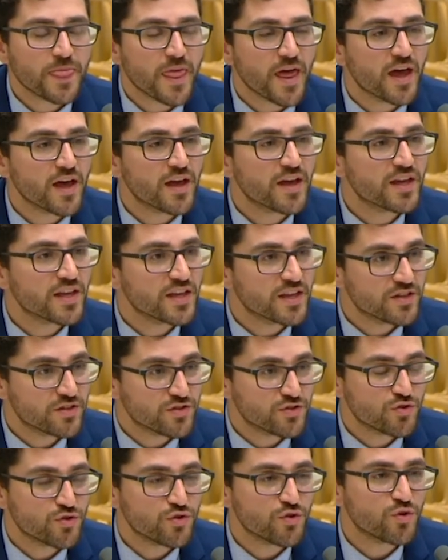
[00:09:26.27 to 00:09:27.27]

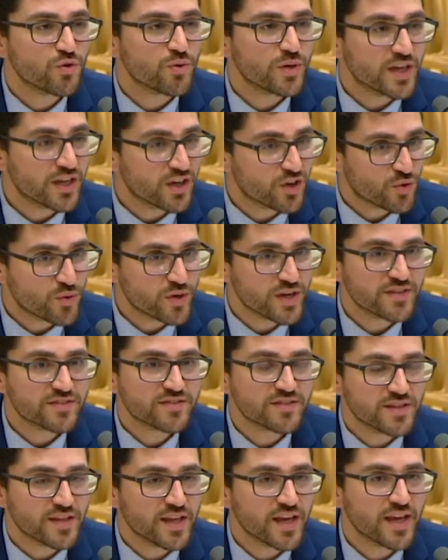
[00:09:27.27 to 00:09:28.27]
to
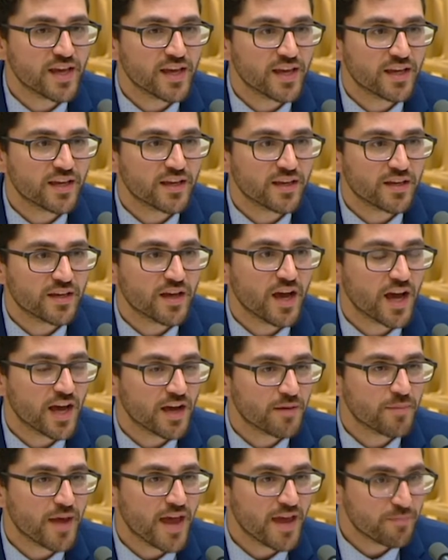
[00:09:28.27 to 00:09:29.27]
increase their
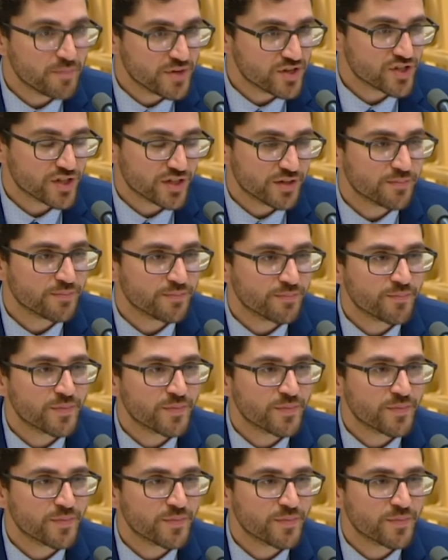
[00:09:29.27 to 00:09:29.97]
ambition,